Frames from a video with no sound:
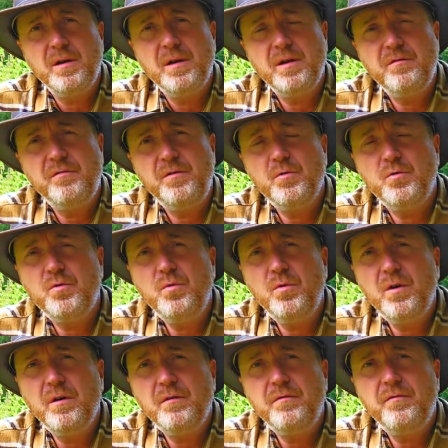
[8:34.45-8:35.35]
If you
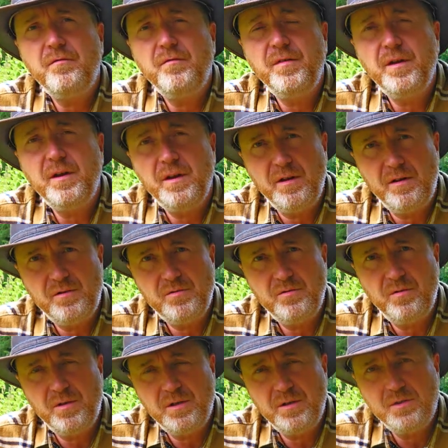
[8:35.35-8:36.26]
do not fit
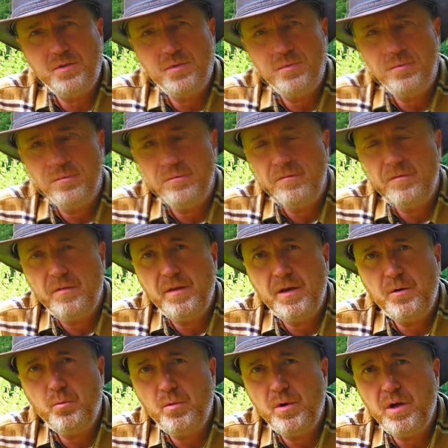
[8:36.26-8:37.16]
into this, for
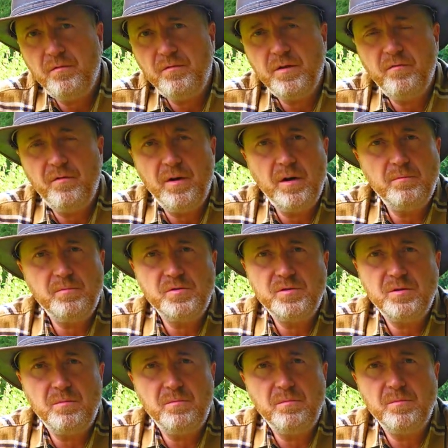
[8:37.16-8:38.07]
that we have developed
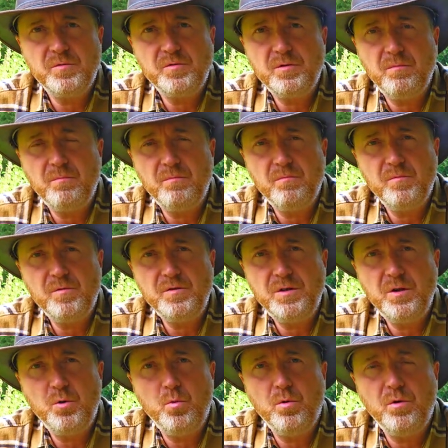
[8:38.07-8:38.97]
some
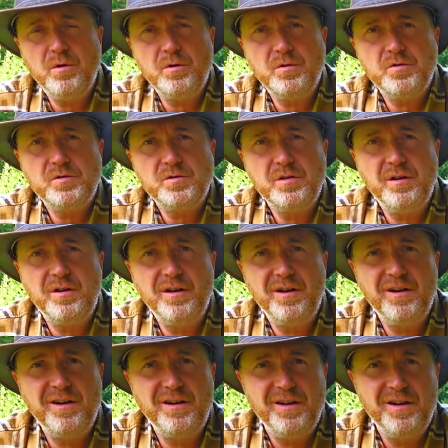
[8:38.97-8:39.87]
new words
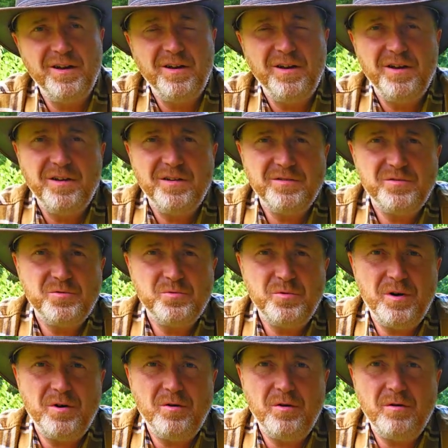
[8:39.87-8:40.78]

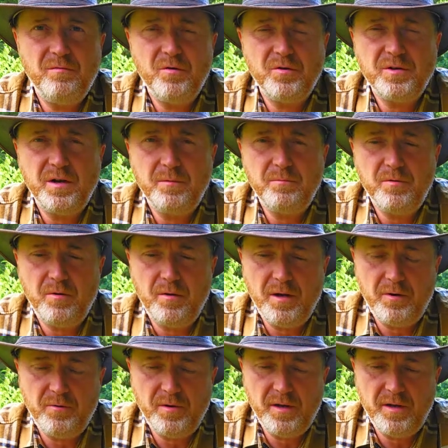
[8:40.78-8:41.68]
to our
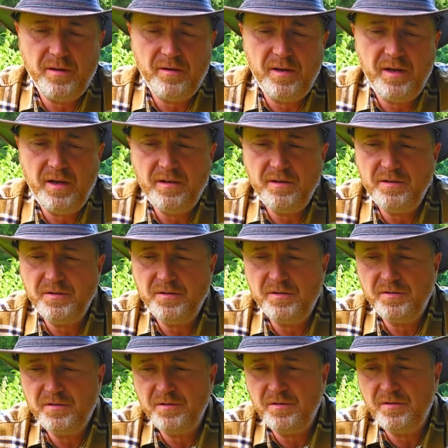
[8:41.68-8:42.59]
vocabulary, and that
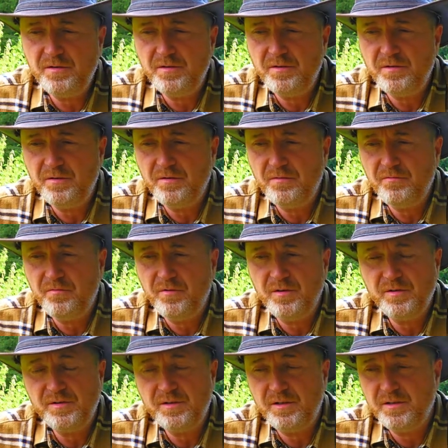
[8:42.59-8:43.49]
is, for
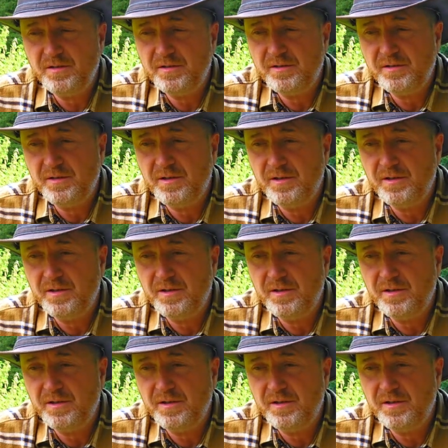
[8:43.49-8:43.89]
instance,